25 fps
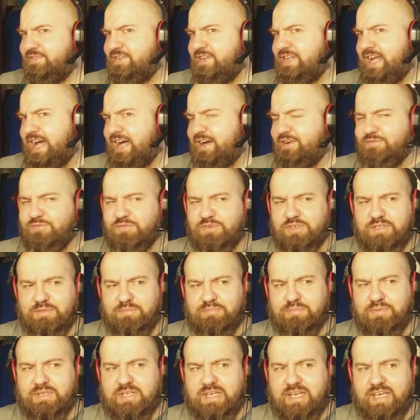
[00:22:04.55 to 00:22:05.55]
not really
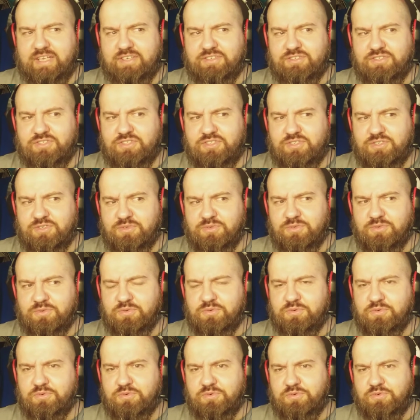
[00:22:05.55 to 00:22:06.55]
planned
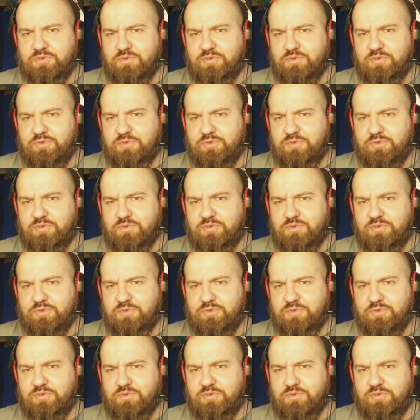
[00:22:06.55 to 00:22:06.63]
to